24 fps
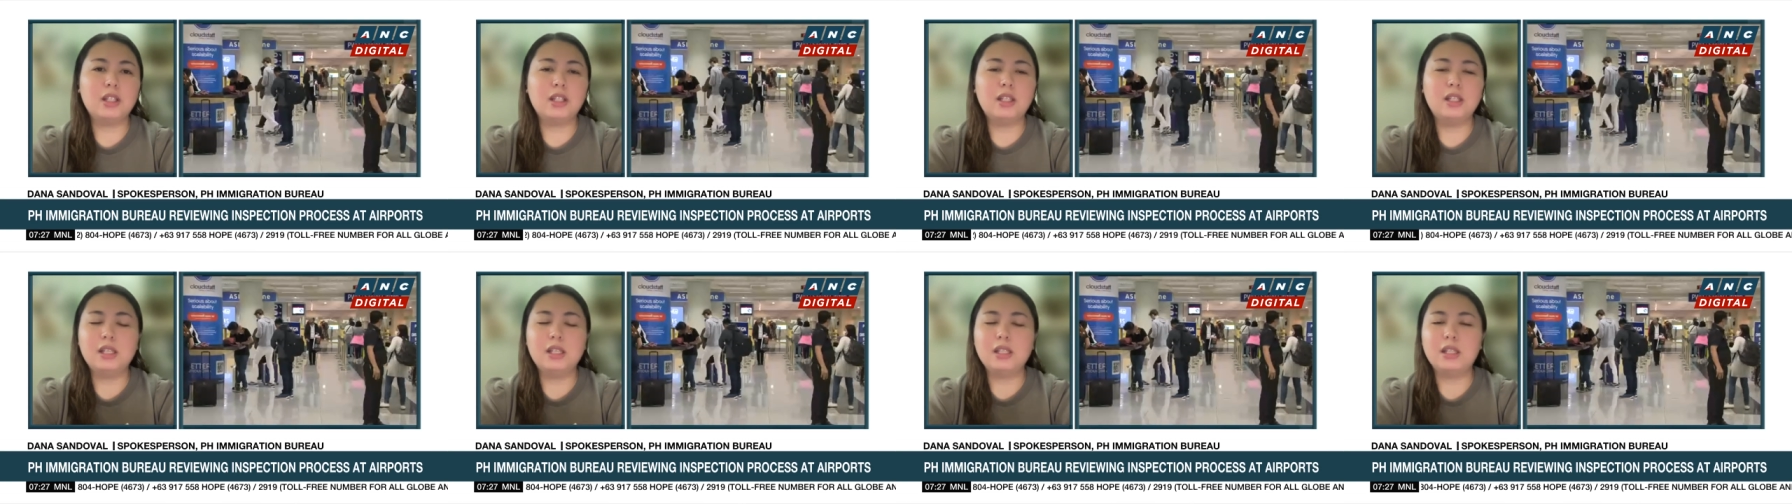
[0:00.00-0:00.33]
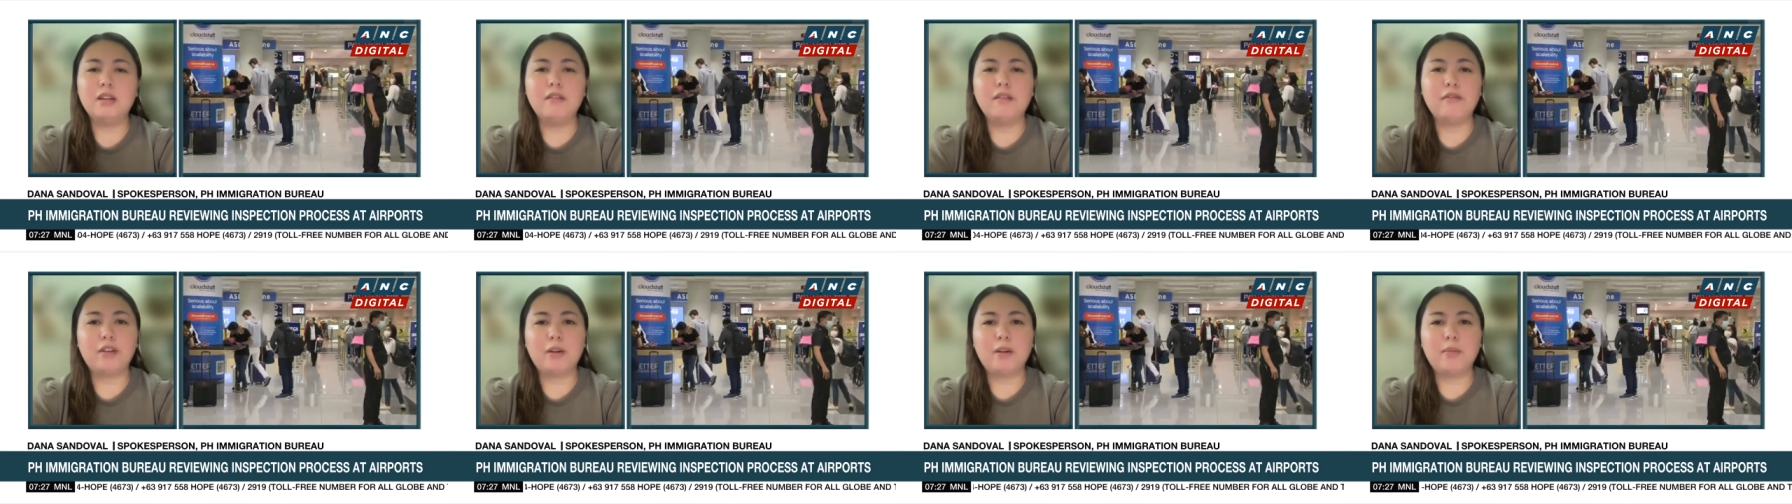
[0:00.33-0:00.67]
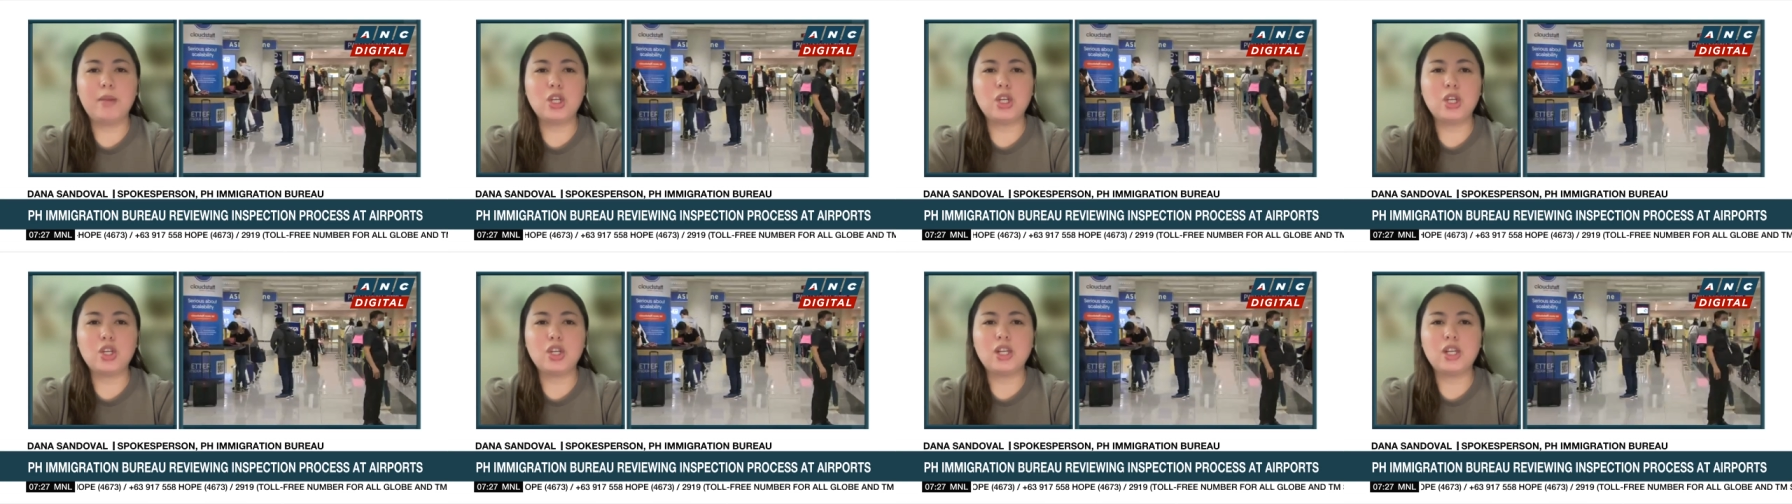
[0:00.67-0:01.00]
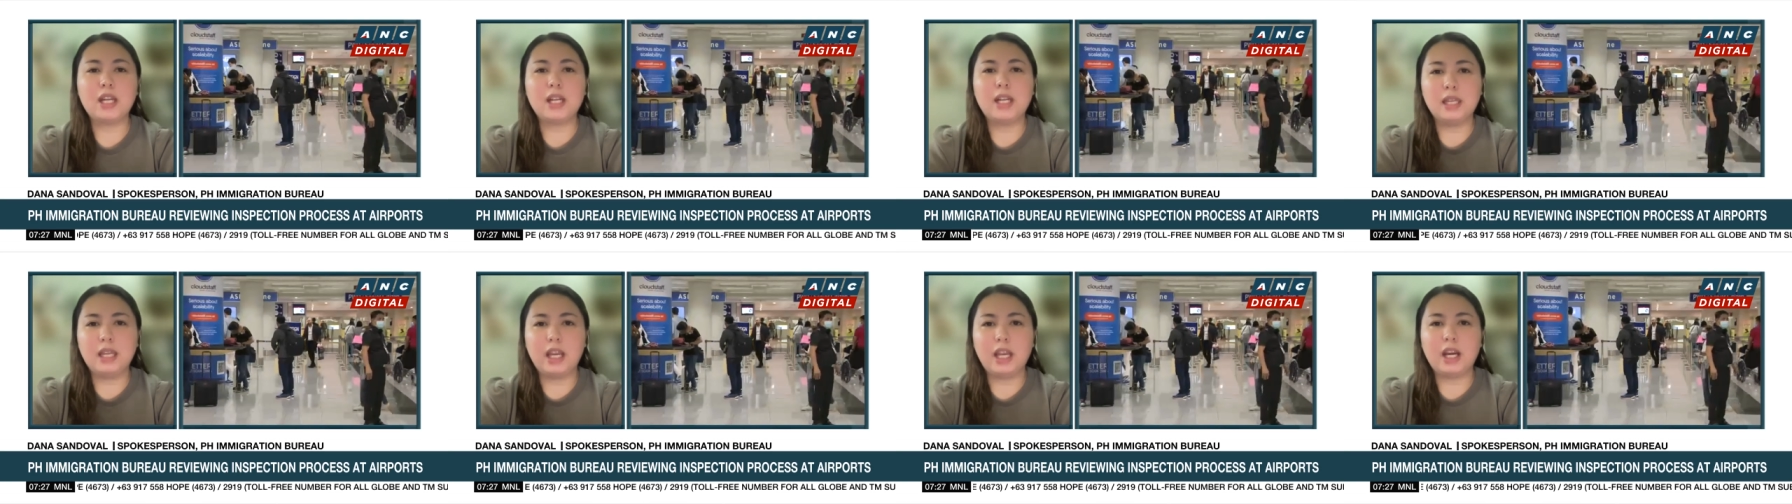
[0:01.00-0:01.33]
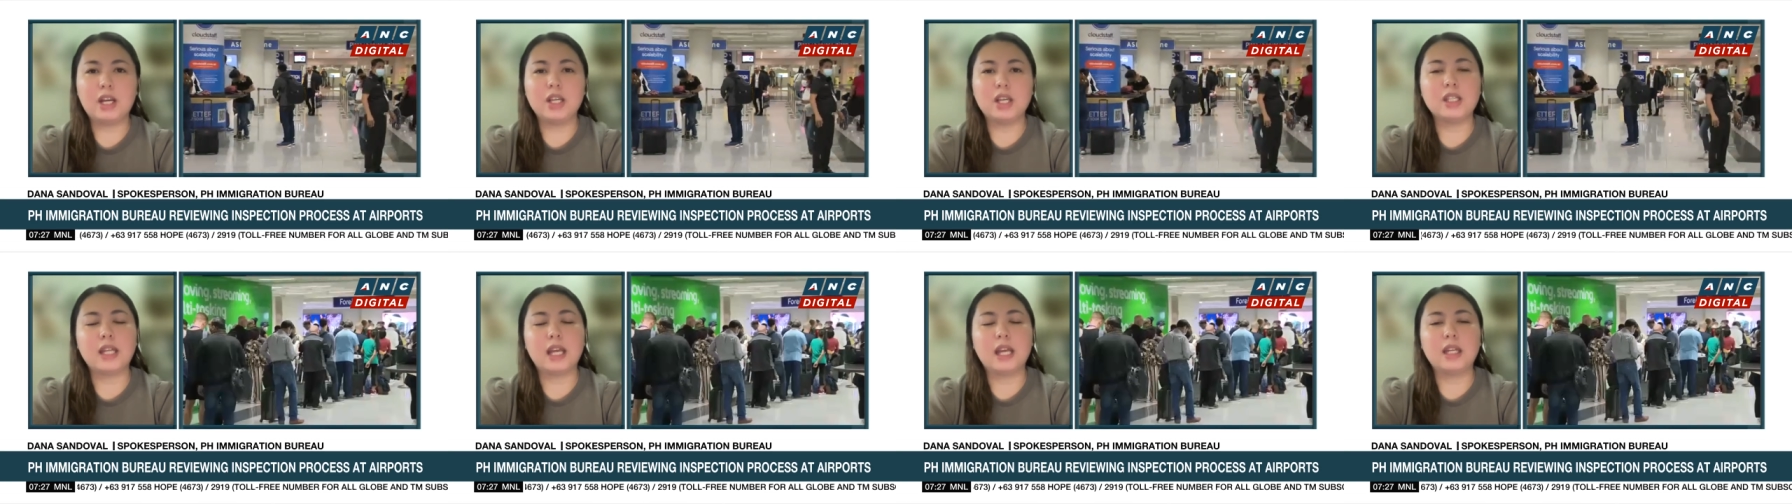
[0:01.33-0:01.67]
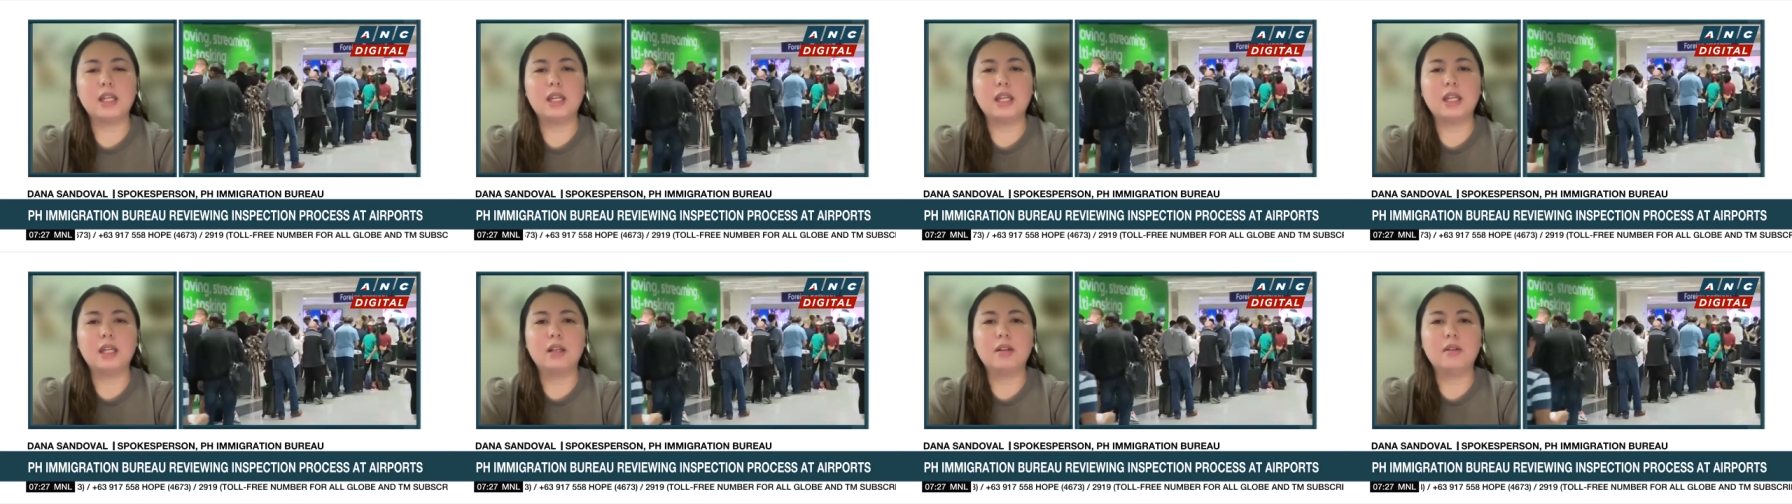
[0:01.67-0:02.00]
the disinformation that they are
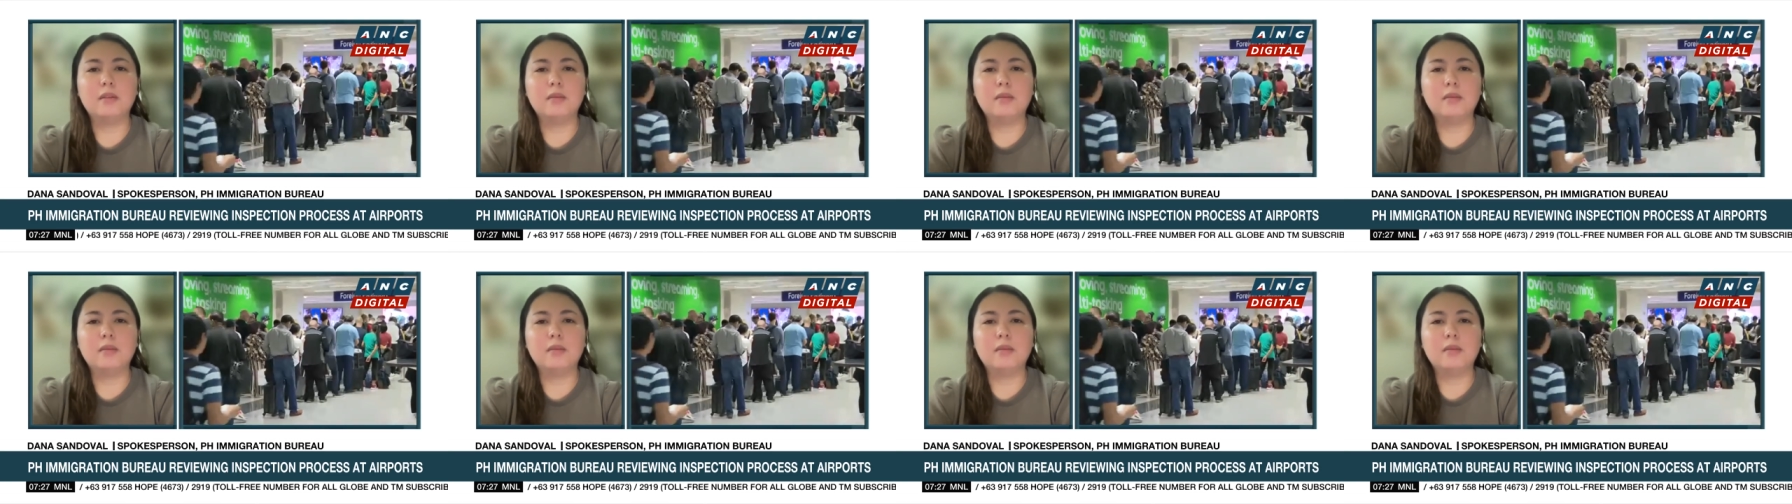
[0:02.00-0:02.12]
sending.